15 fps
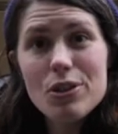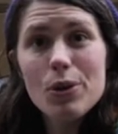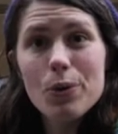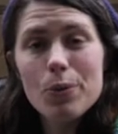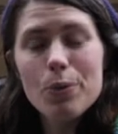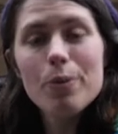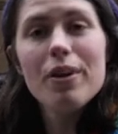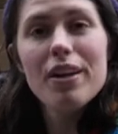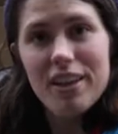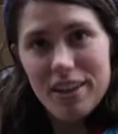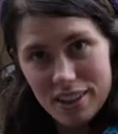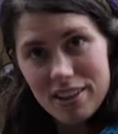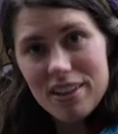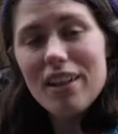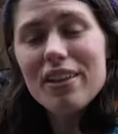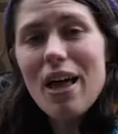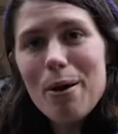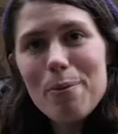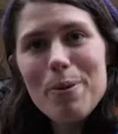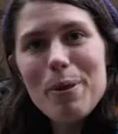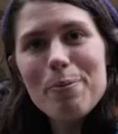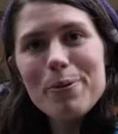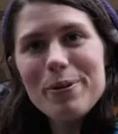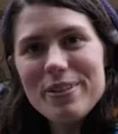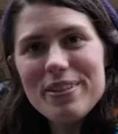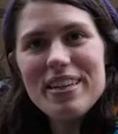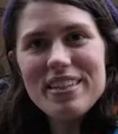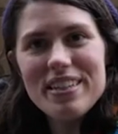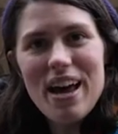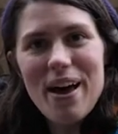to allow people to
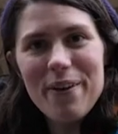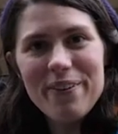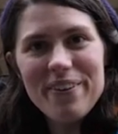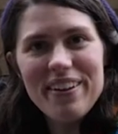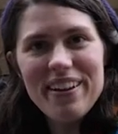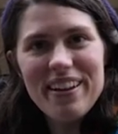sit down.